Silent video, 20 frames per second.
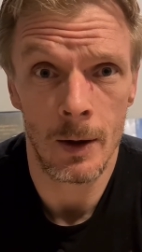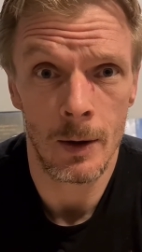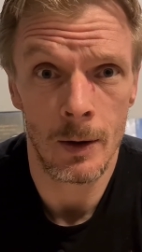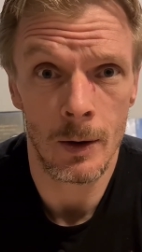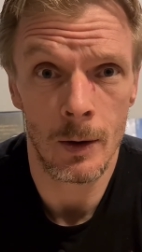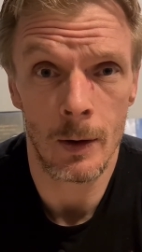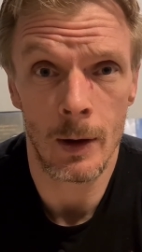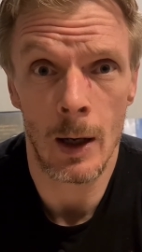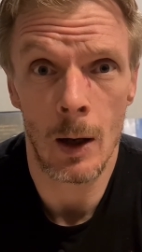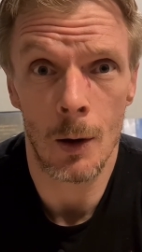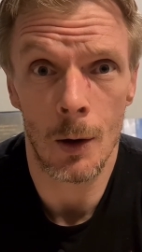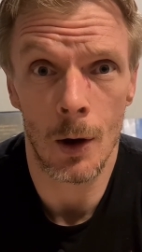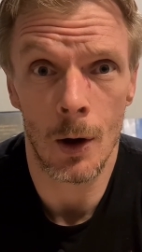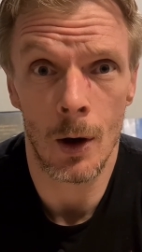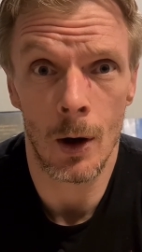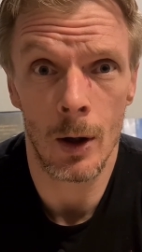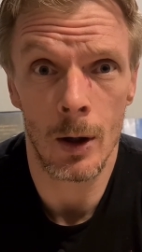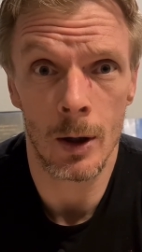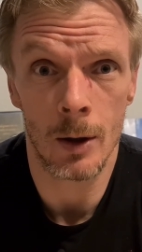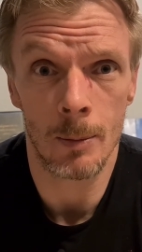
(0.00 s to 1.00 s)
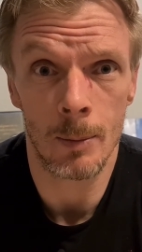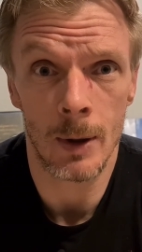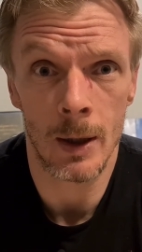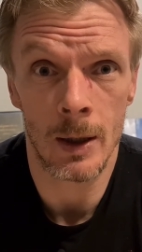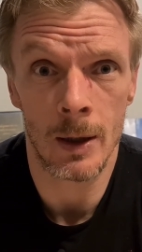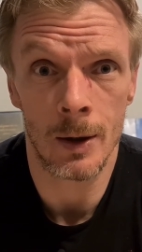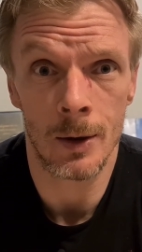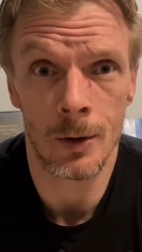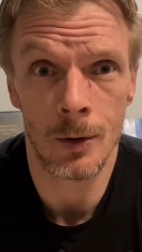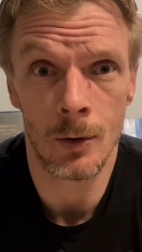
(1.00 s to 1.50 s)
you're an alcoholic
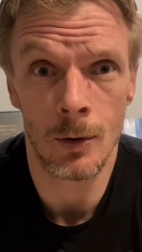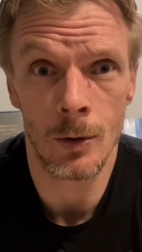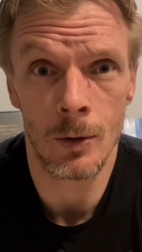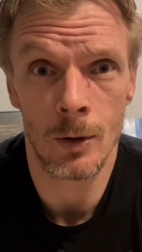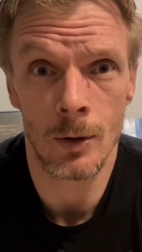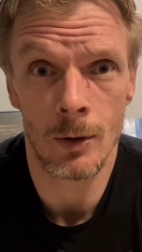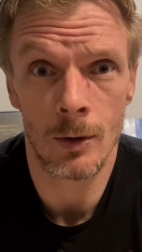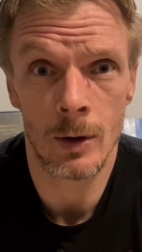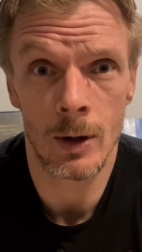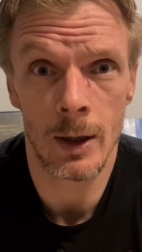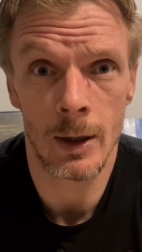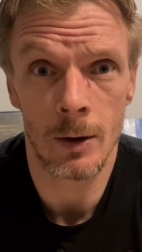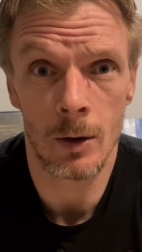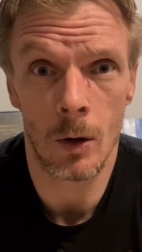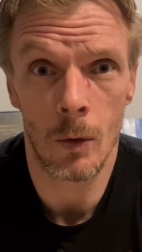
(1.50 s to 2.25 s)
because you just clicked